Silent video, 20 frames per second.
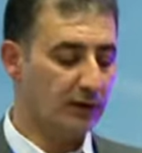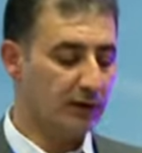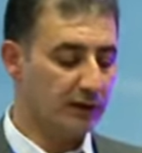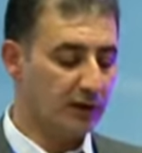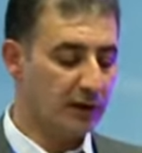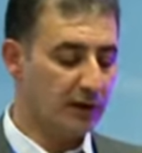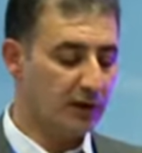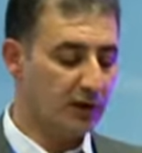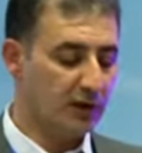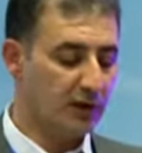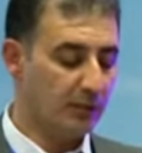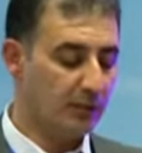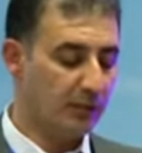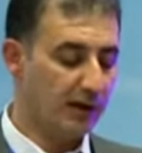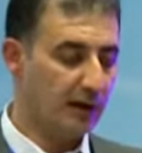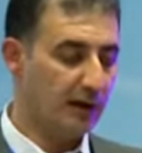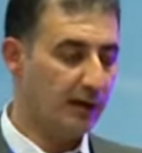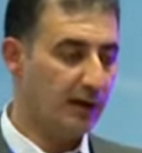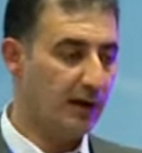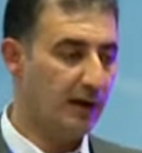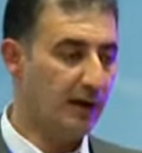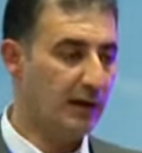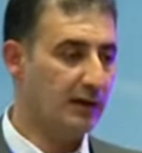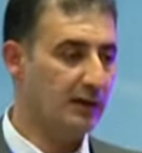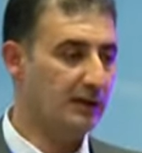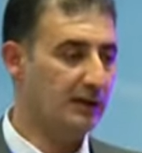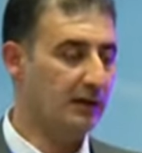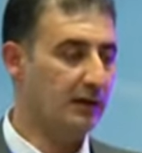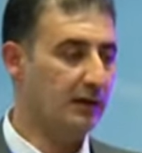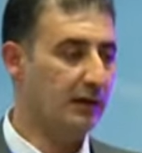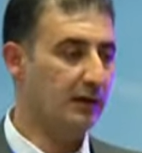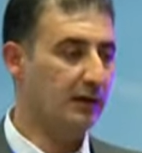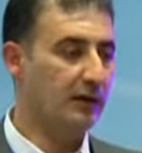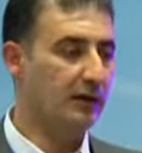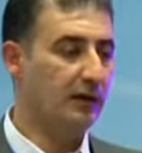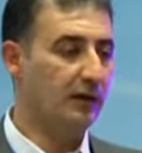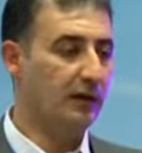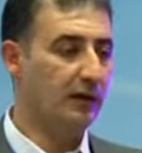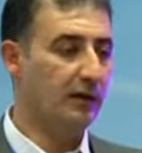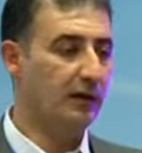reduction plan as in
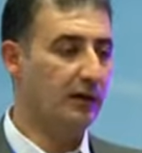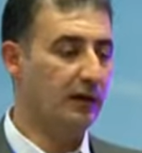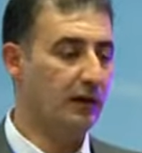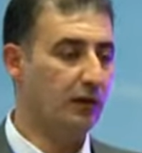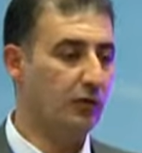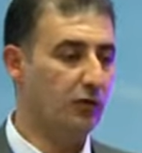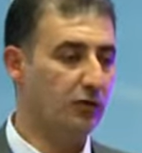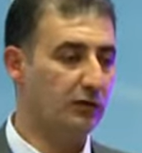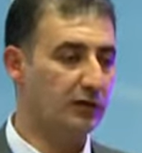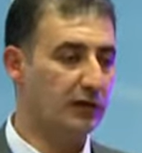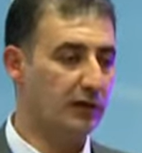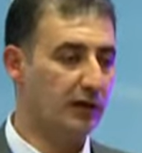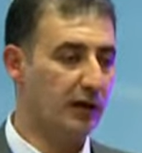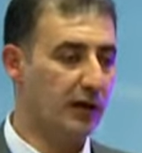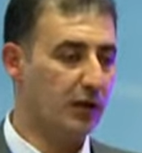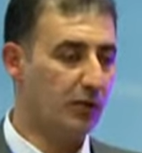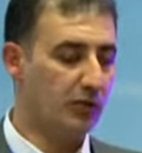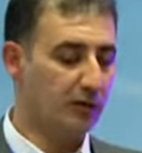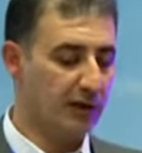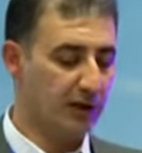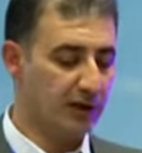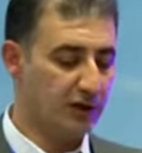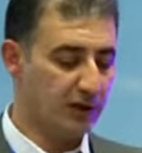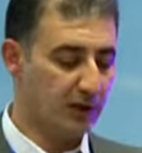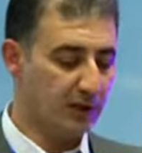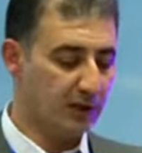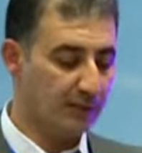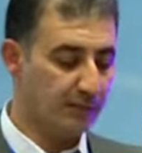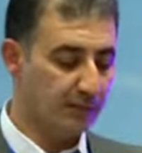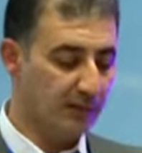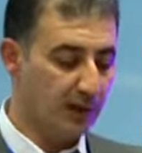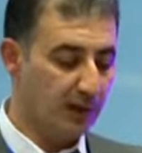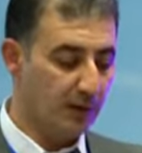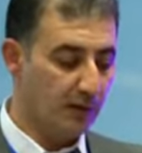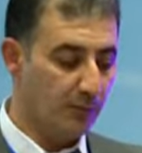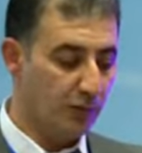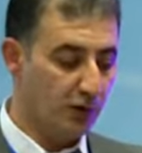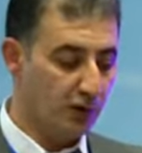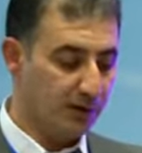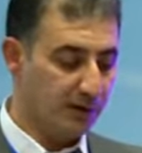the water reallocation
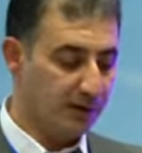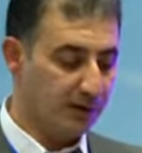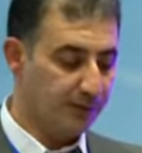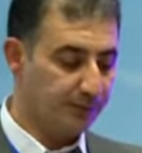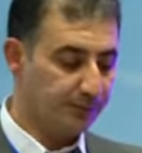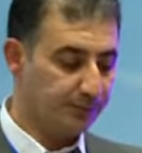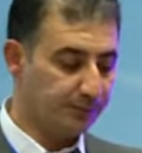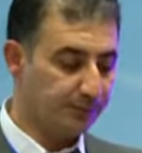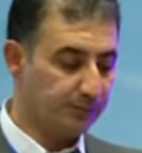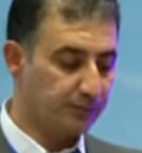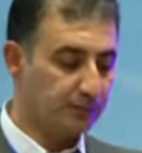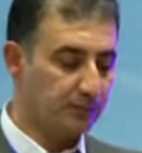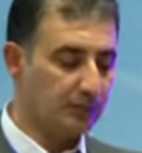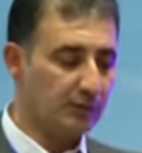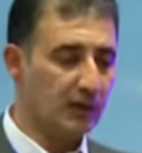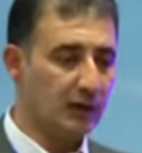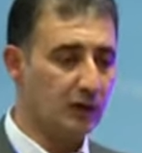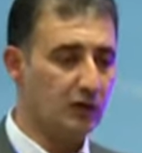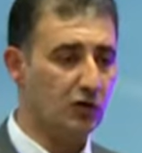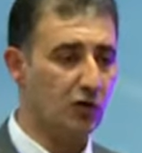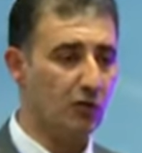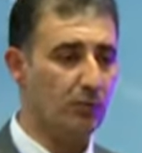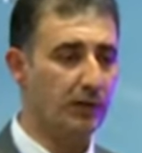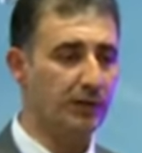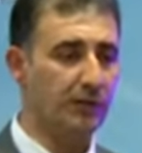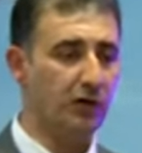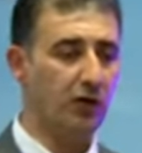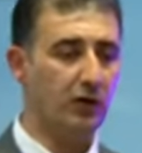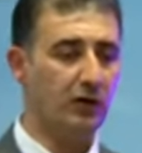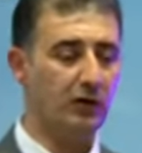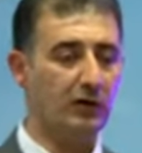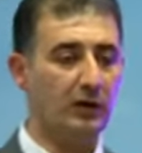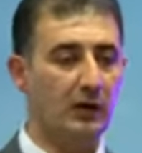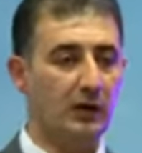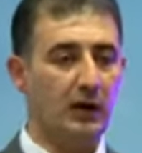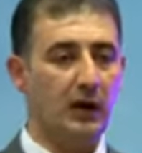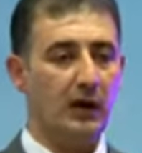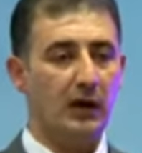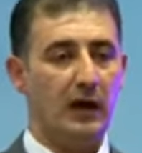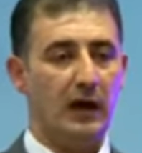policy. So before
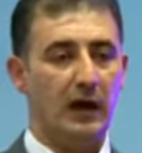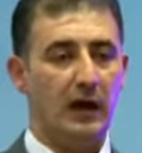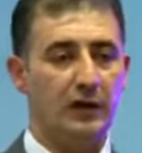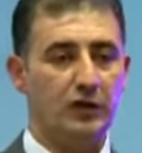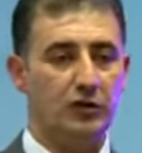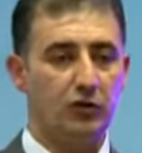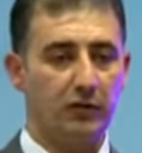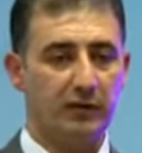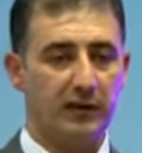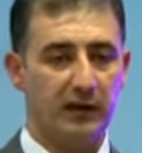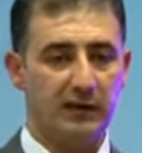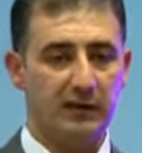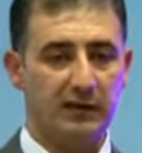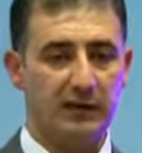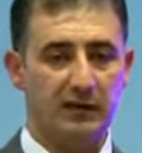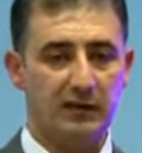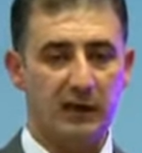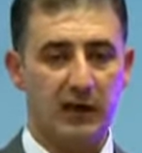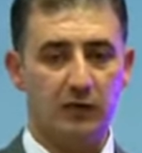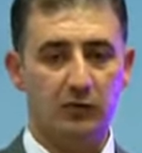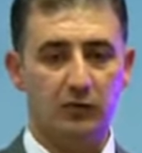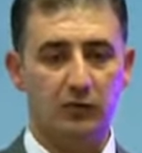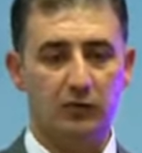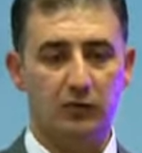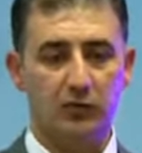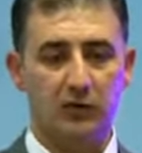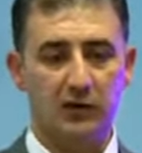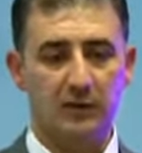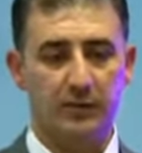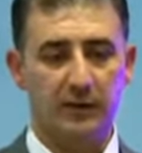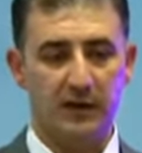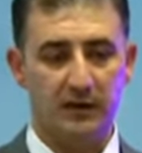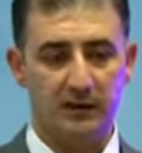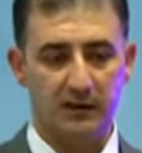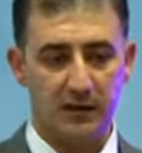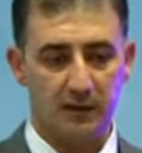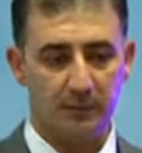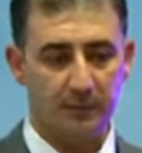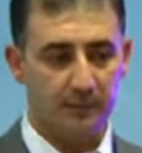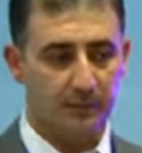I show the results, I want to explain
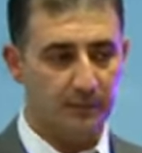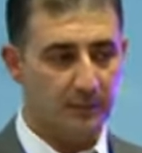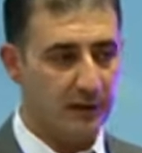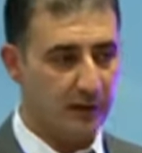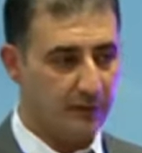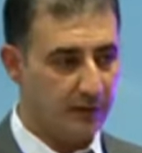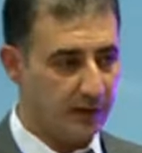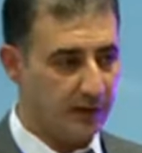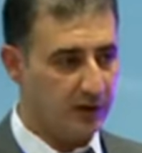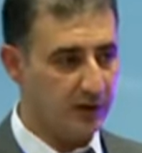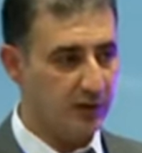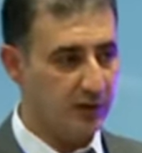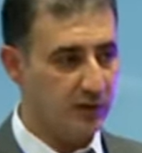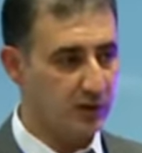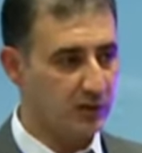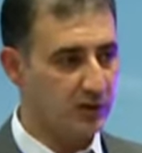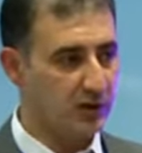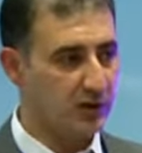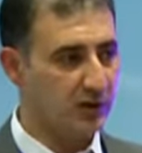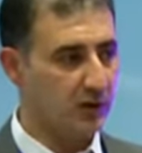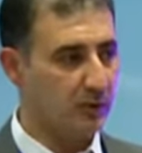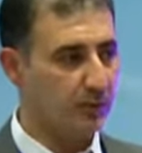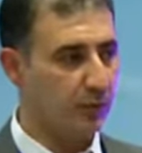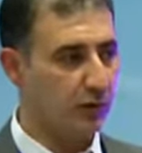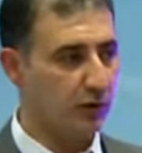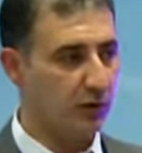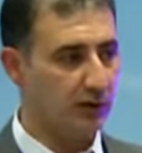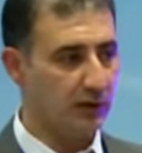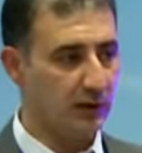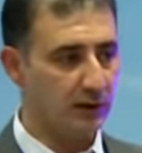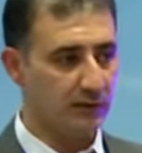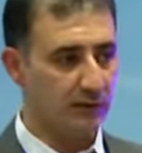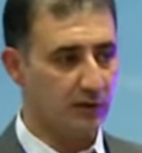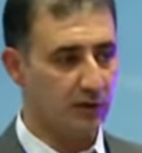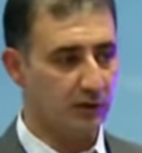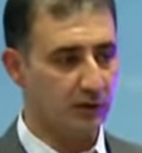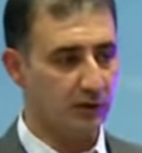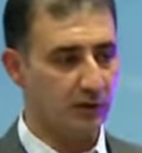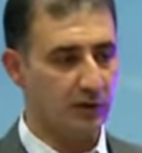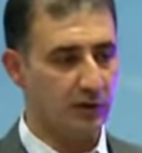some definitions which is important
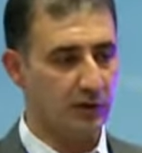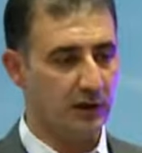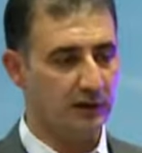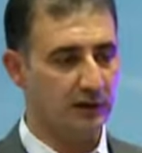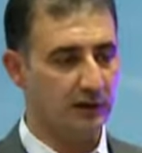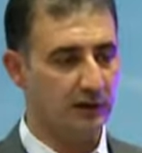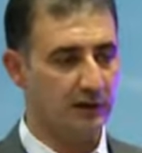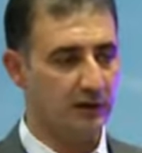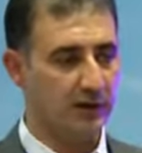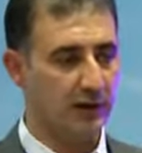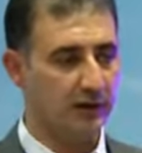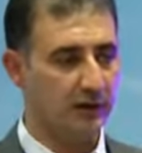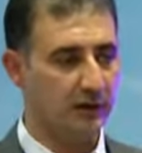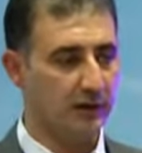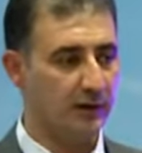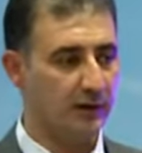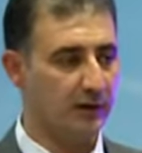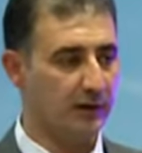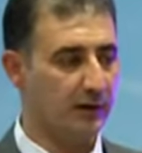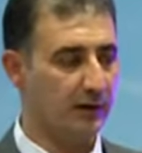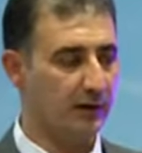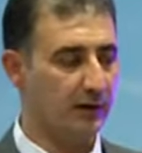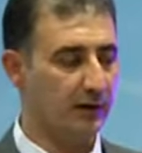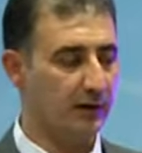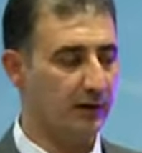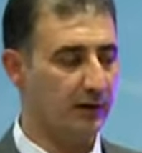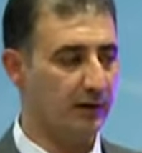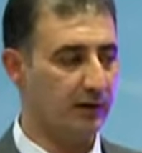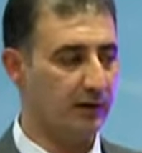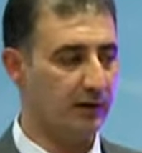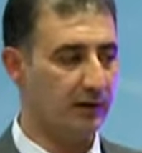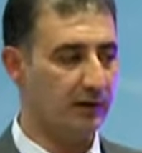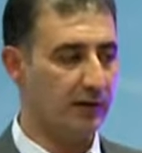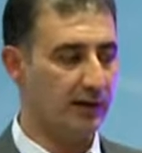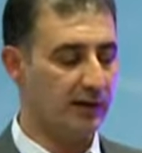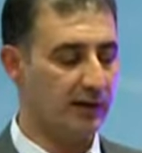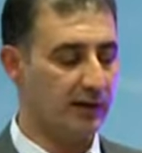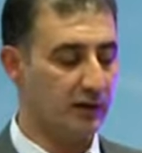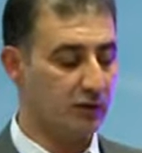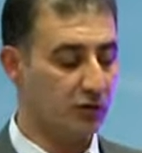for understanding the
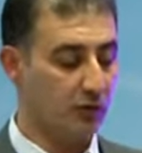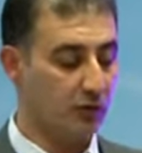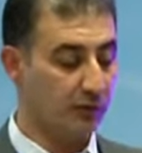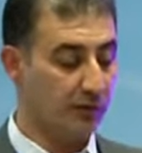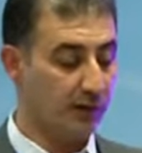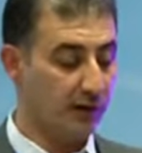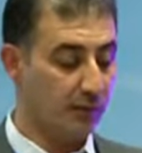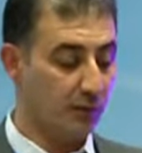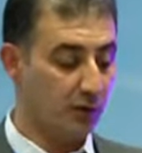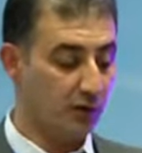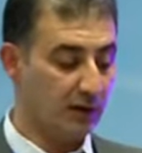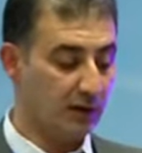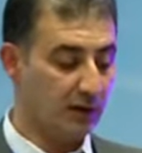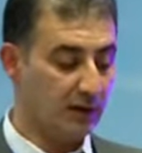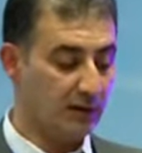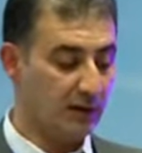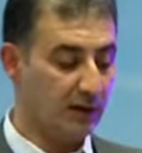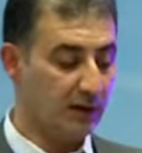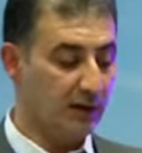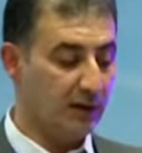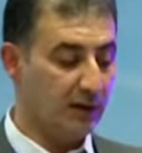results of WEAV models.